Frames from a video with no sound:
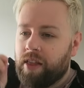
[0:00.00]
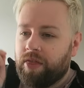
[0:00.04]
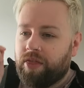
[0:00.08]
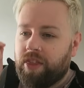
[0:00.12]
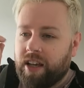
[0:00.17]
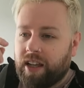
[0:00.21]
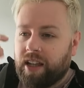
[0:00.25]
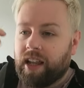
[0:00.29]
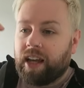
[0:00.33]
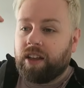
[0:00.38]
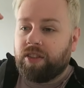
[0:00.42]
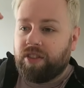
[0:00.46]

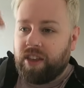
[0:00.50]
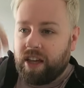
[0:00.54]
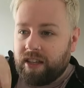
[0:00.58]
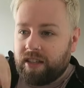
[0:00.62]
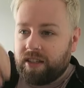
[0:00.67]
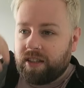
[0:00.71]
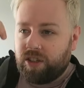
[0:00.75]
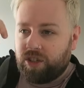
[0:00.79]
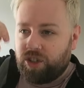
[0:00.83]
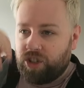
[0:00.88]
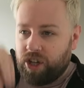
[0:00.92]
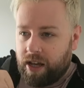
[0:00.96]
Like
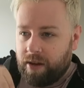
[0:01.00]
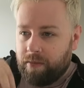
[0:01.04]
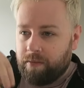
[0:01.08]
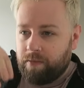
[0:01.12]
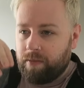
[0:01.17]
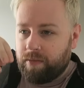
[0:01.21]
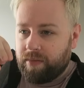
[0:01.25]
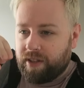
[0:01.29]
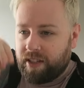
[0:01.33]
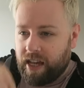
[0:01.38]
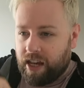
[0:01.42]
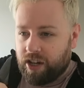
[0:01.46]
this
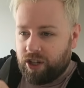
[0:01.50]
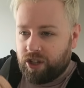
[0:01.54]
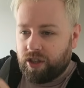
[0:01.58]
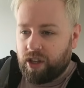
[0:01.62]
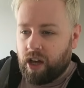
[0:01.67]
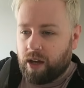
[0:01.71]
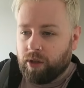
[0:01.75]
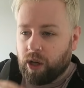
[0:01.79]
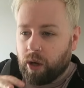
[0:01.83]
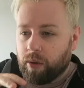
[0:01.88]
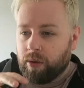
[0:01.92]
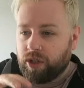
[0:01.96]
gym session
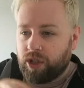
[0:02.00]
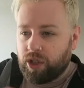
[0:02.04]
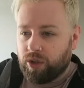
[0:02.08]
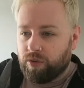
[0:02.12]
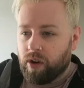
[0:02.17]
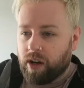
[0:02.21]
that I'm going to